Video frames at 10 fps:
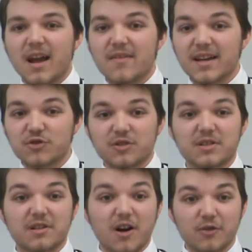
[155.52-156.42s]
And that's
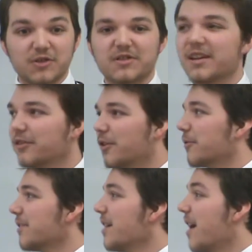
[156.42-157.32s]
just in our state
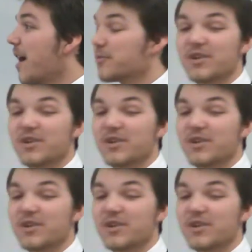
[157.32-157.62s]
alone. Um,